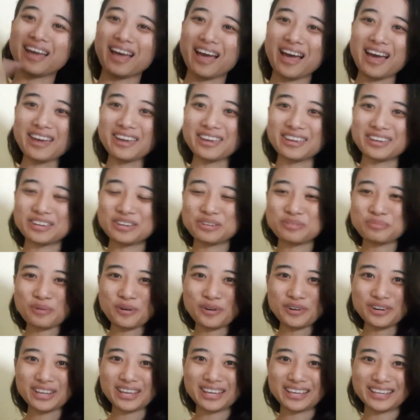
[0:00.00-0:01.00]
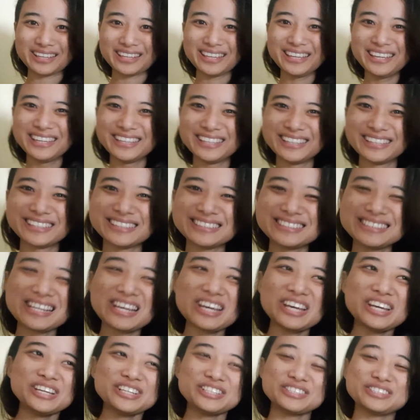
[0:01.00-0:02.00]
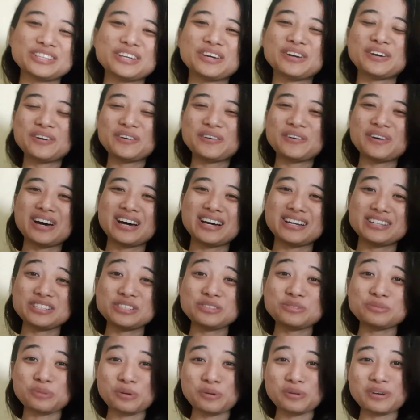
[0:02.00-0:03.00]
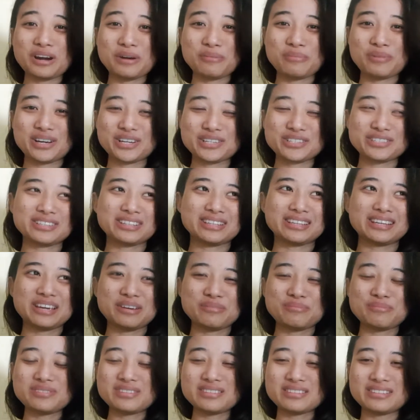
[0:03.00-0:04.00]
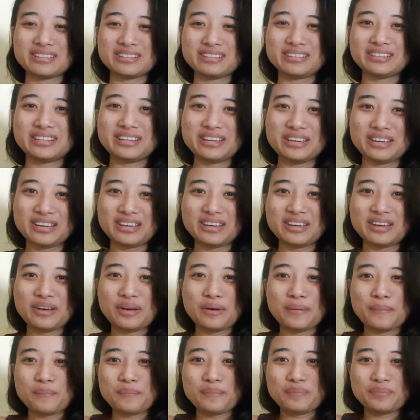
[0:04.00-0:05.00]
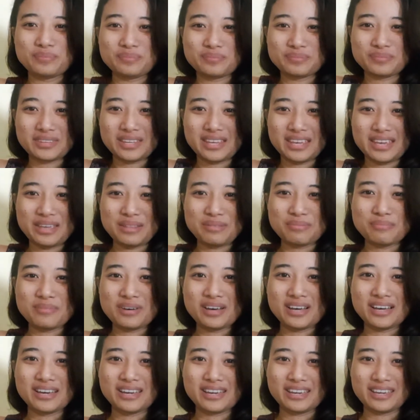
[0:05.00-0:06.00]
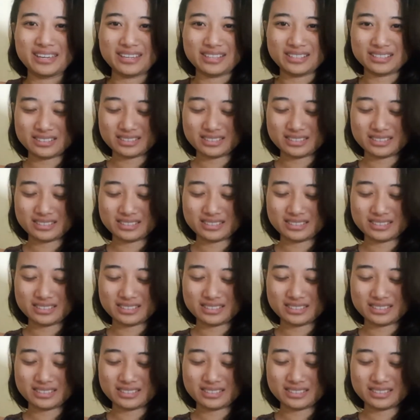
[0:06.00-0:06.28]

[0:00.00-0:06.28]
Hi, good morning. So I just woke up actually. I'm still in my,